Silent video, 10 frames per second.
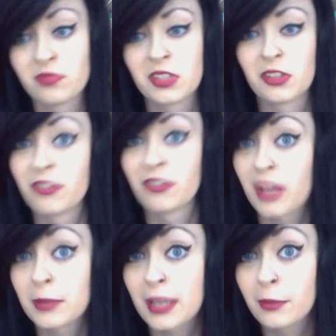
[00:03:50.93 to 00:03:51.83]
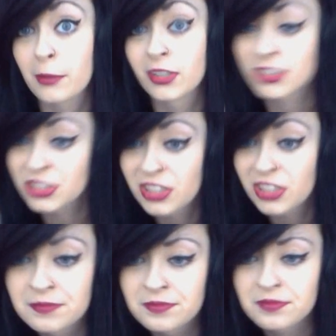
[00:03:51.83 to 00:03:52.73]
they couldn't have liked me that much.
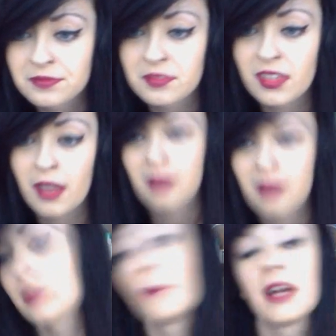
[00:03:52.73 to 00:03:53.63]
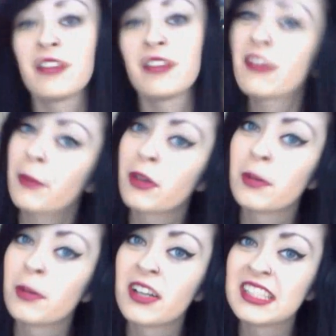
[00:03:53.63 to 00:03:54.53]
My favourite
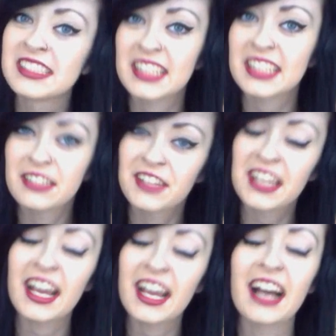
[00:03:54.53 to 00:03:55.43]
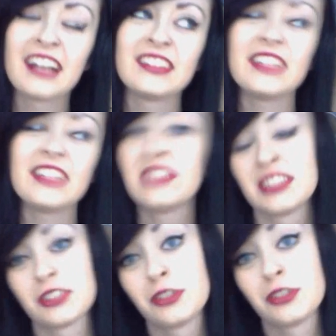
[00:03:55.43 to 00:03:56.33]
Pokemon is Eevee.
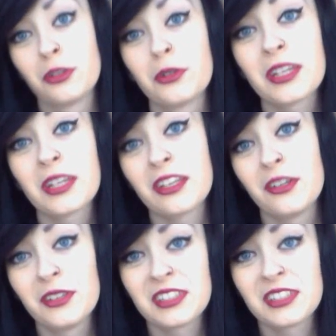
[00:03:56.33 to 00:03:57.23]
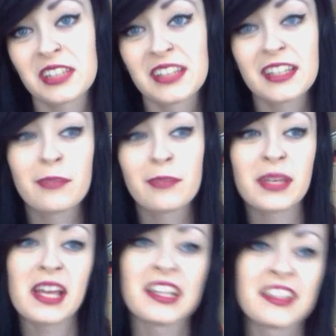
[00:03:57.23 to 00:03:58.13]
Eevees are so cute, and they can
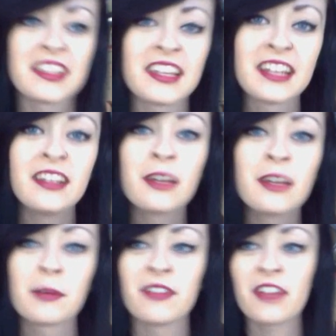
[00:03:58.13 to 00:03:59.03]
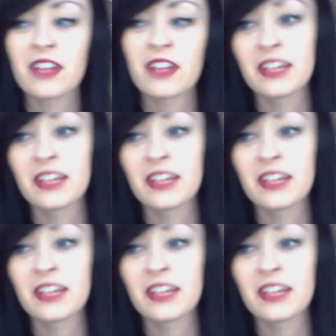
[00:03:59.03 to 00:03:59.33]
be anything. My favourite